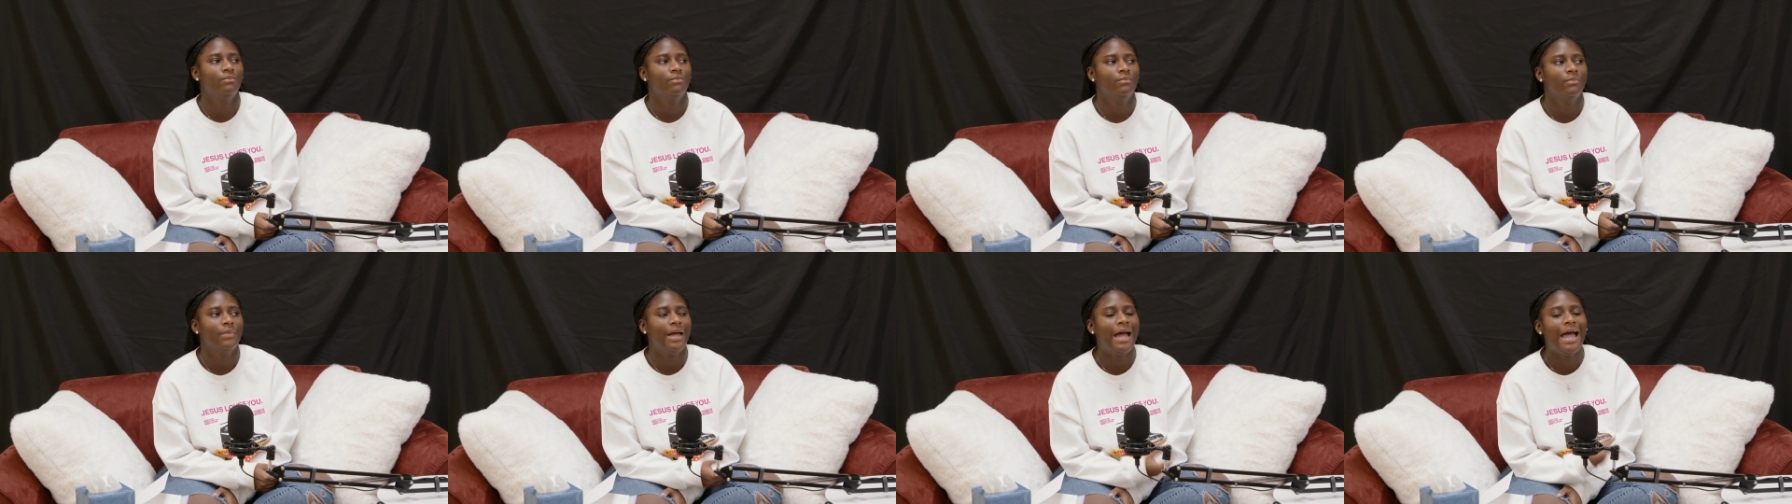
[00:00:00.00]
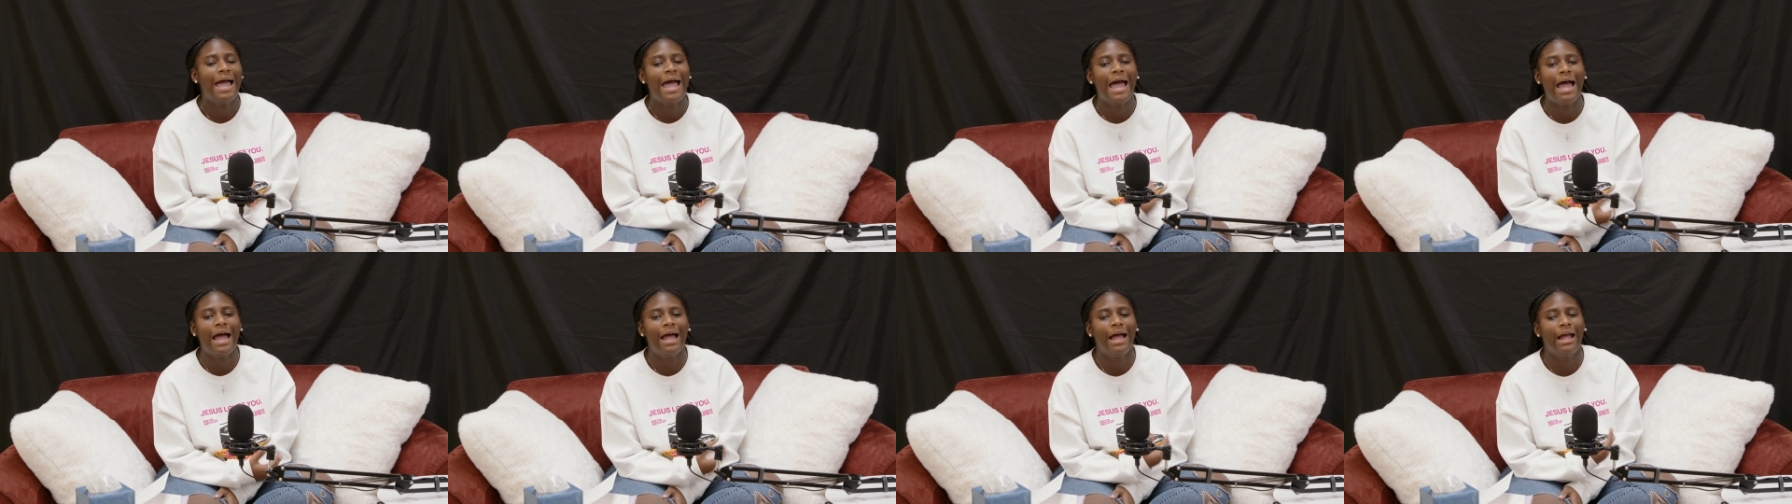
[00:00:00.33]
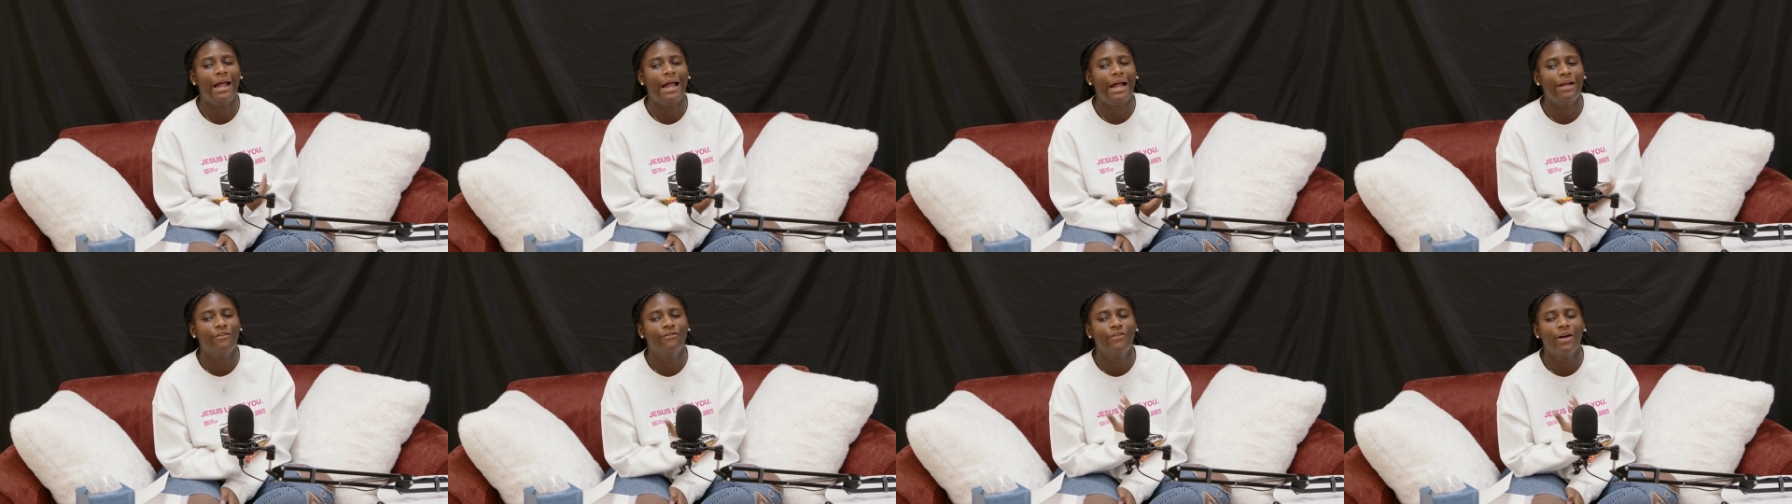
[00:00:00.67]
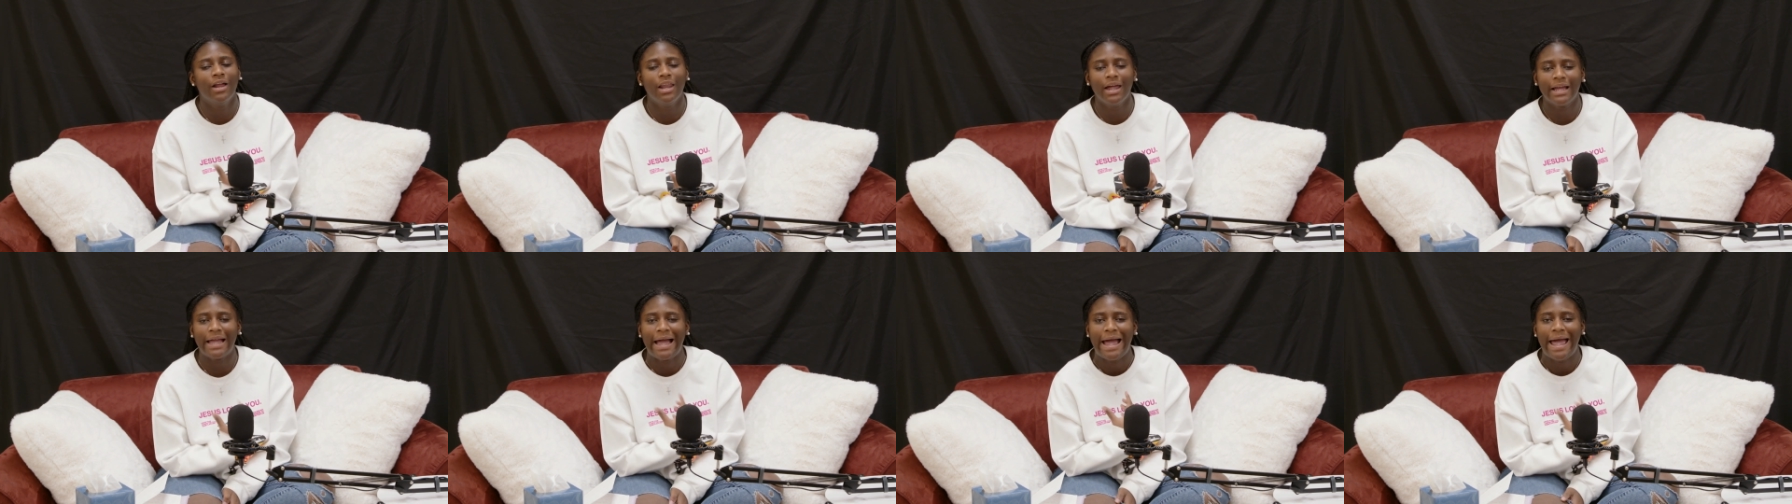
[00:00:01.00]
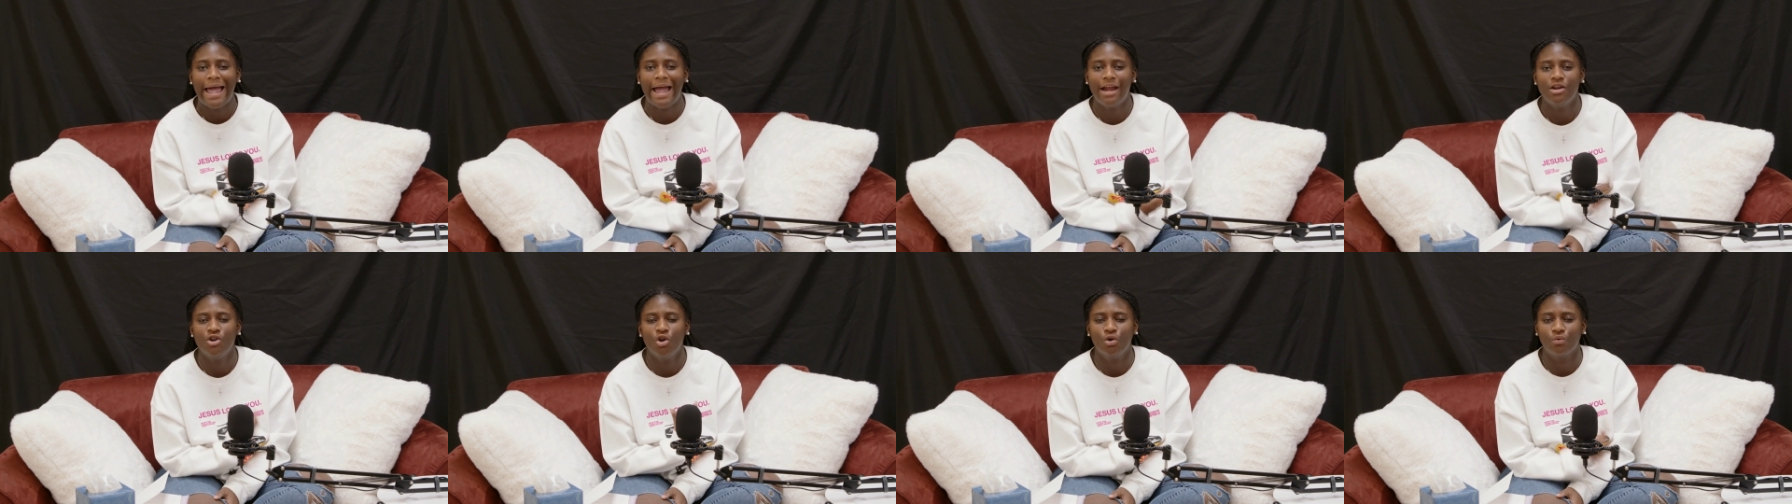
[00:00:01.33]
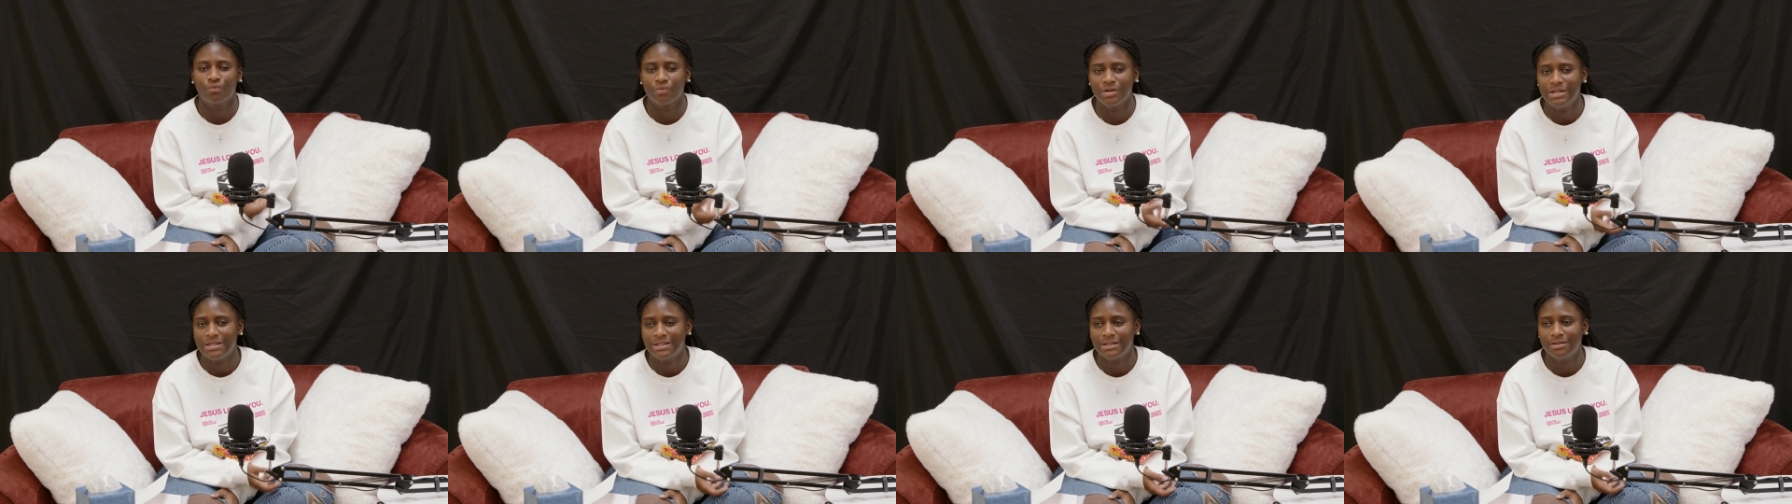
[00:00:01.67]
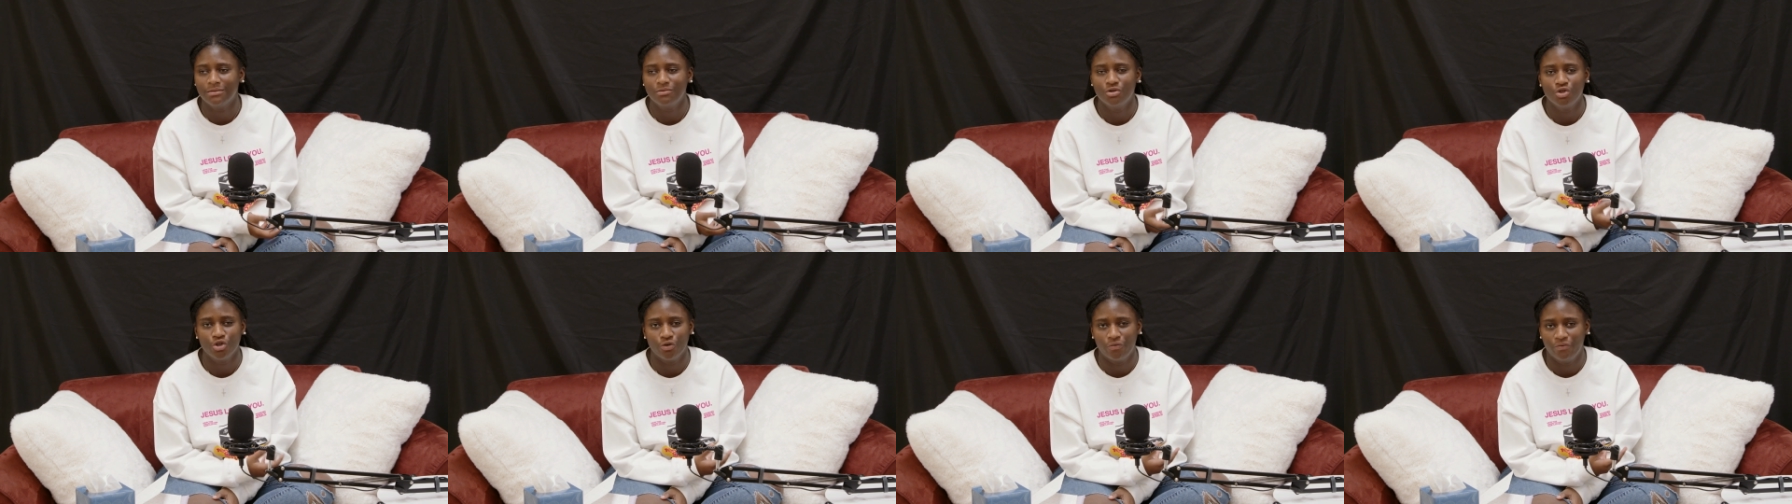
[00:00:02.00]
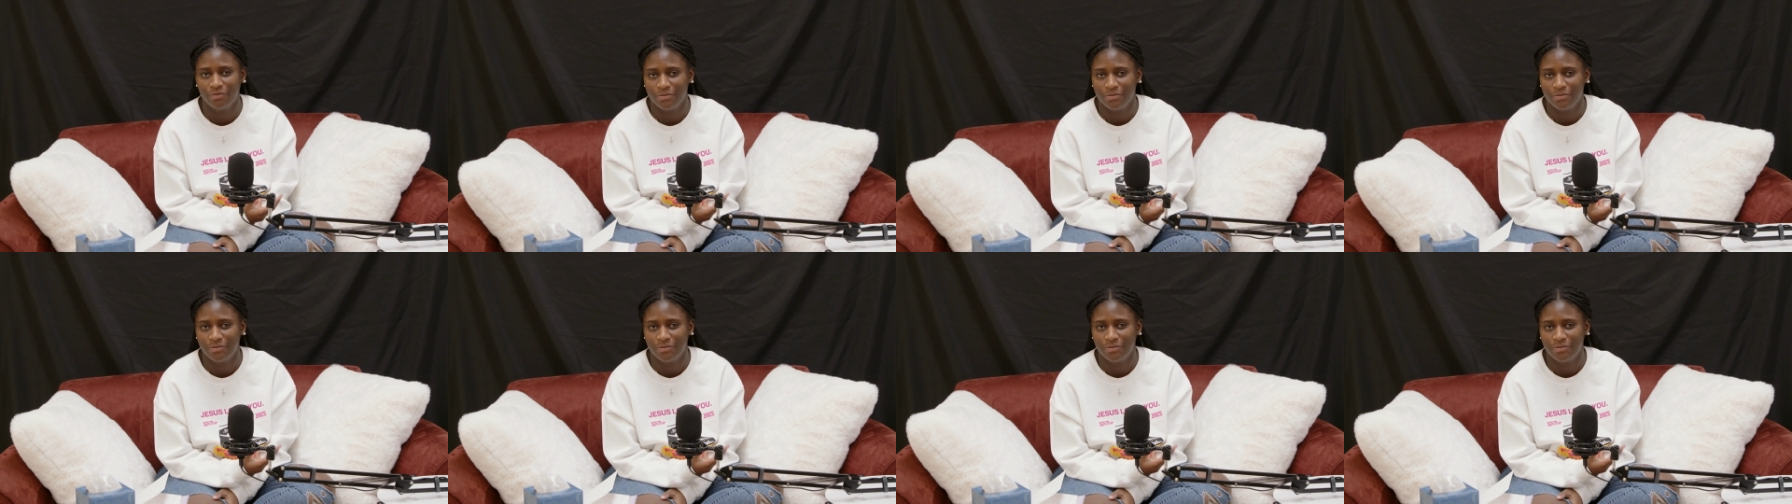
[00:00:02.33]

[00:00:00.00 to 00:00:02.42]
I felt like I had no reason to,